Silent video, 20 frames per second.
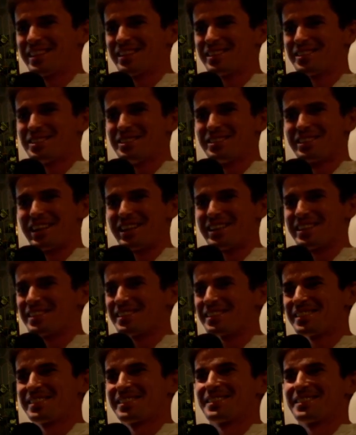
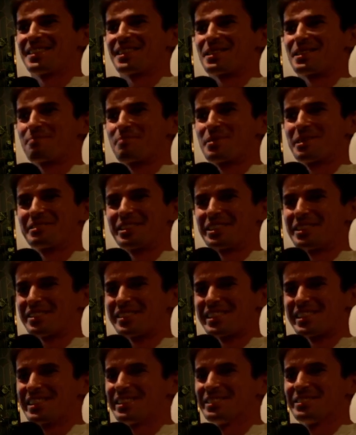guys, just build it
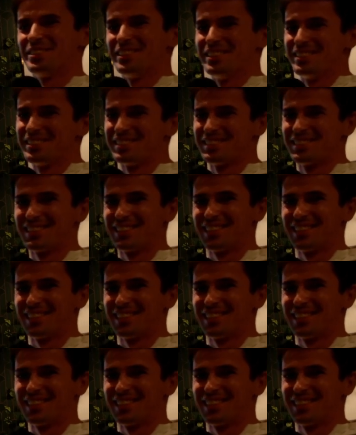yourself.